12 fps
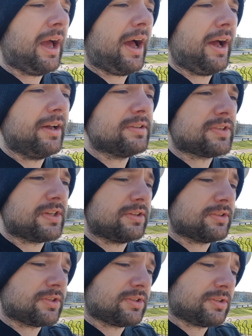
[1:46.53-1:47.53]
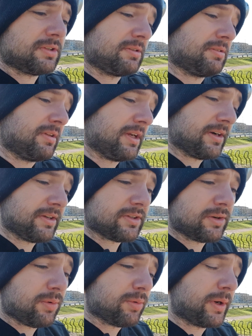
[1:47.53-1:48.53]
And since there
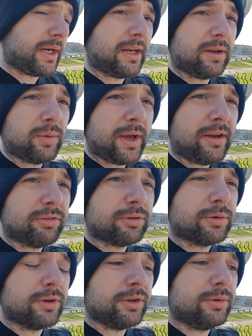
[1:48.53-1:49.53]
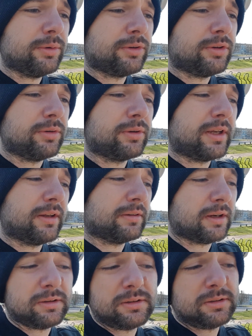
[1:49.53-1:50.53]
is no real way for you to
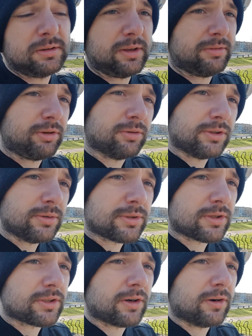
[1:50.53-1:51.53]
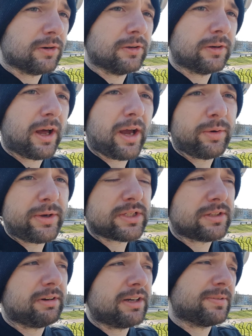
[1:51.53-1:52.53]
get, like, if your users are on an
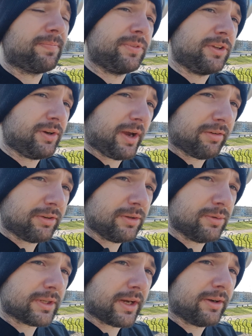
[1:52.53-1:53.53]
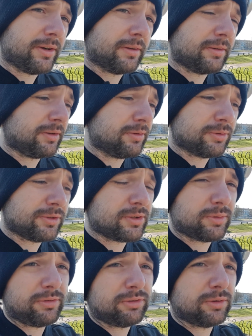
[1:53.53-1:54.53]
iOS device, you have to use
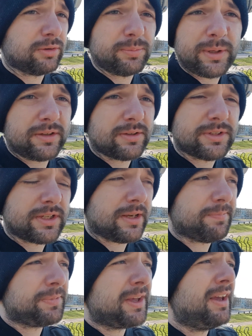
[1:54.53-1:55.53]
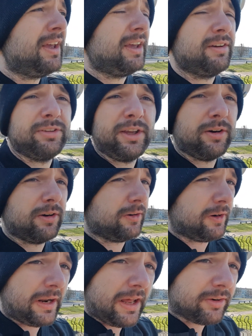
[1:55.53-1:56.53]
Swift or Objective-C. If they are
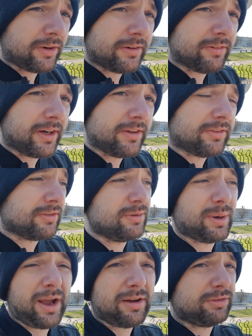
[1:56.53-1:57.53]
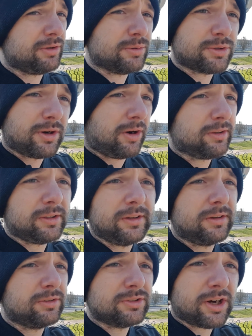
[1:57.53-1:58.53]
on an Android device, you have to use
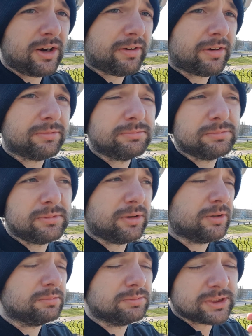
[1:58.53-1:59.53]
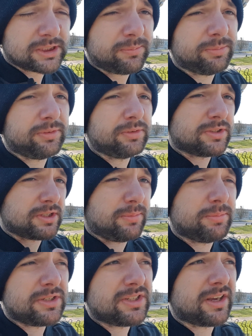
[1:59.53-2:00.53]
Kotlin or Java or some
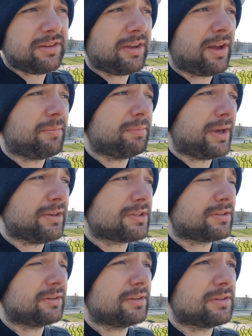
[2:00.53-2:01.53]
JVM-based